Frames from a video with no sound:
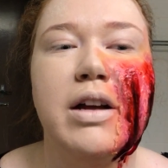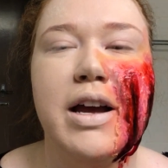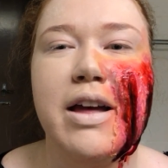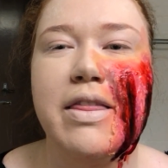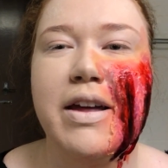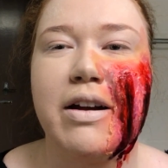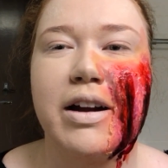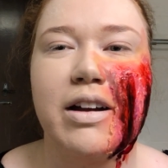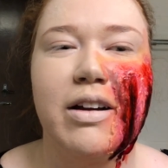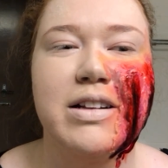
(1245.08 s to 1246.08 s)
and
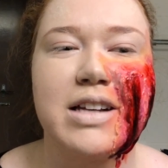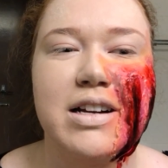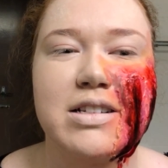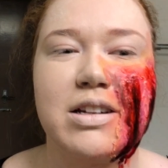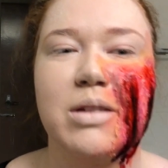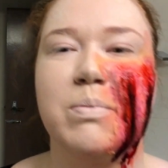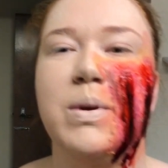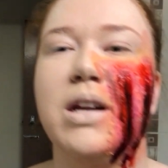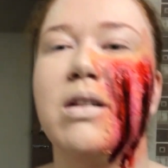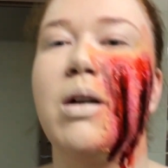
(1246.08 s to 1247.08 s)
there it goes. I just got a
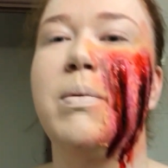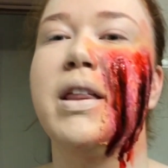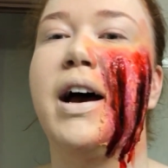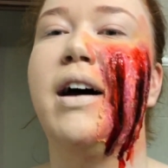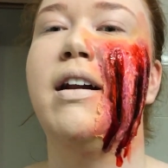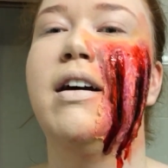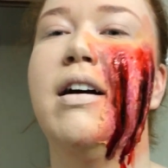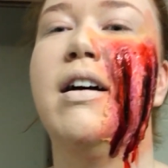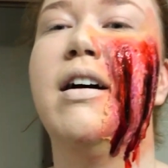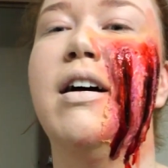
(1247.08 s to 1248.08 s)
big glob of that.
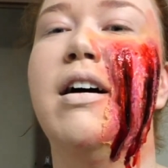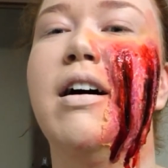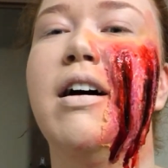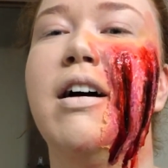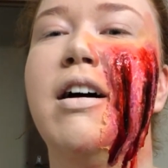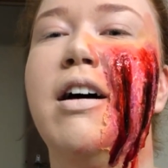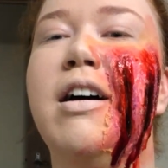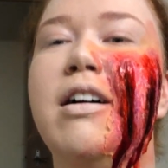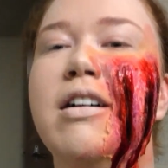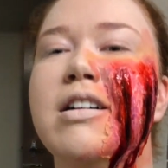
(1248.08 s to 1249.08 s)

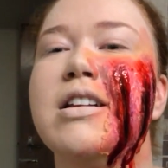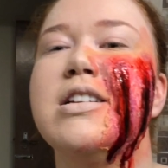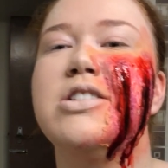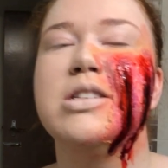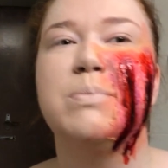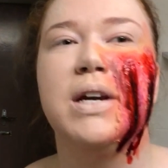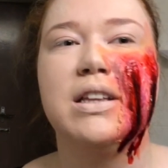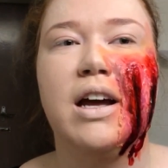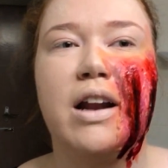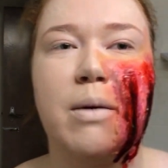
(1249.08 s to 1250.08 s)
Let's just
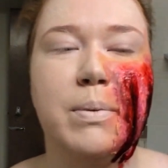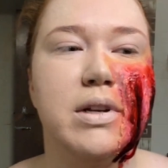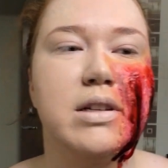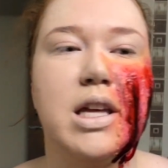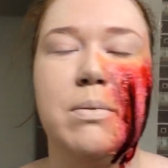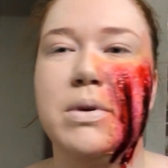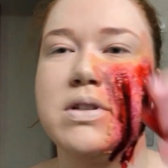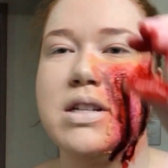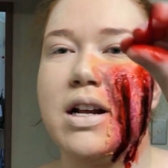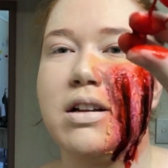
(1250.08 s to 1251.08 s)
pick that up and keep
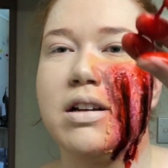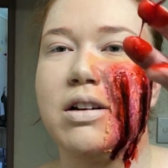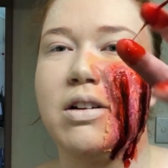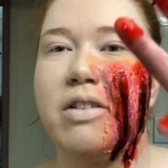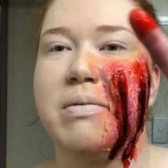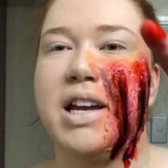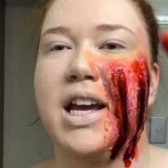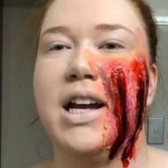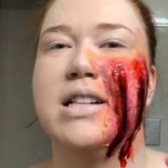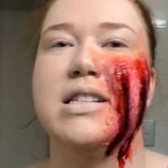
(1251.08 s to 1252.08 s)
using that. Look at it all over my
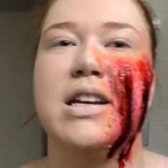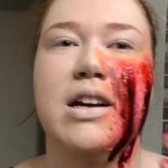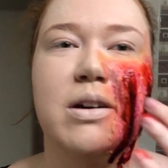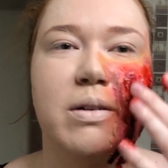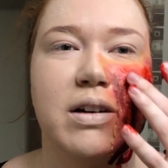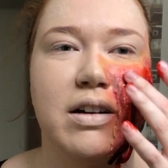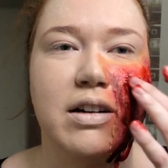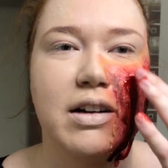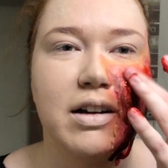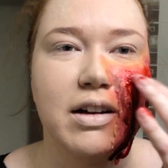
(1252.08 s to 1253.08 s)
hands. Ew.
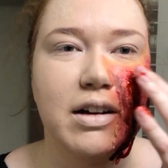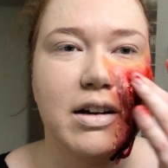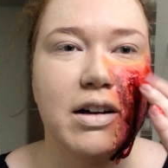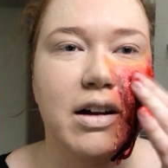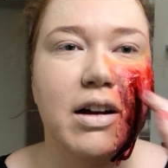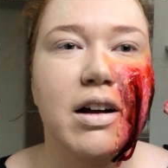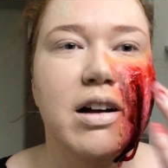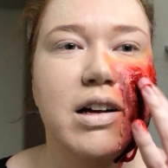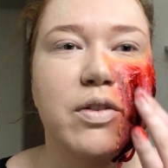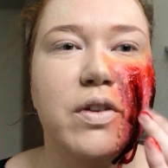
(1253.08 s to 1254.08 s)

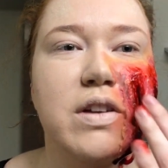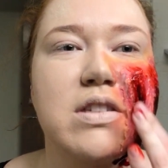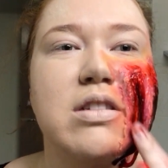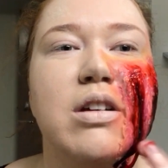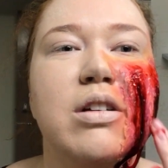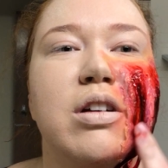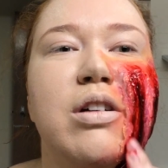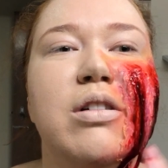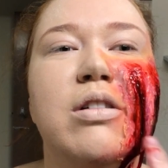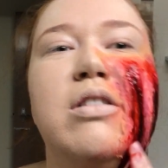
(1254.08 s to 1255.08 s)
Oh, it feels so
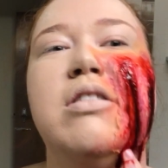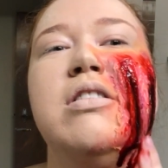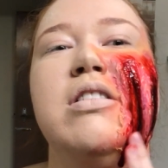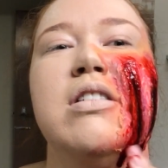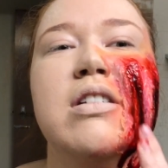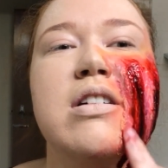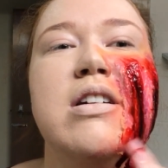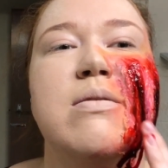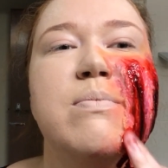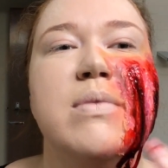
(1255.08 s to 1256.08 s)
cool
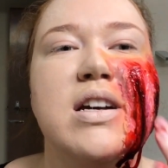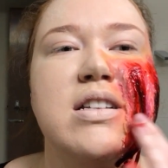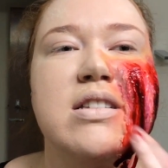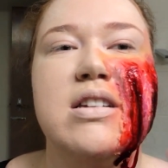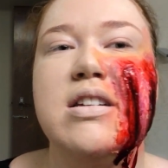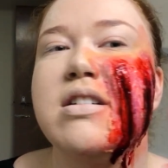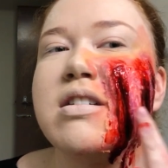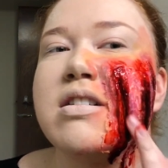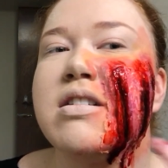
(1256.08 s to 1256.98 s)
and messy.